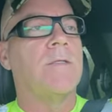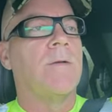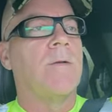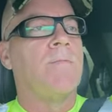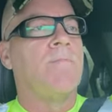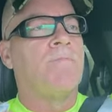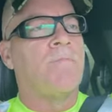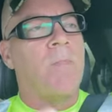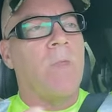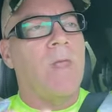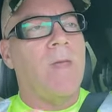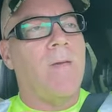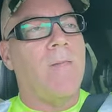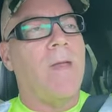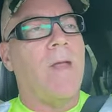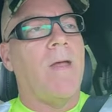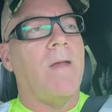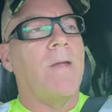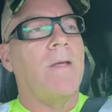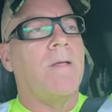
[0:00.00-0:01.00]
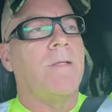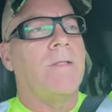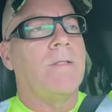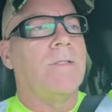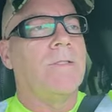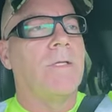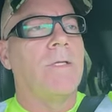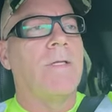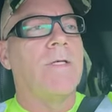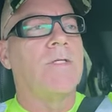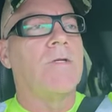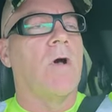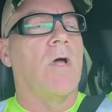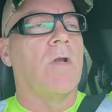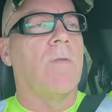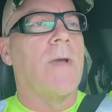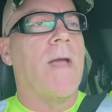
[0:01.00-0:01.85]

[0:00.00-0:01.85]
I mean, I, he should at least called her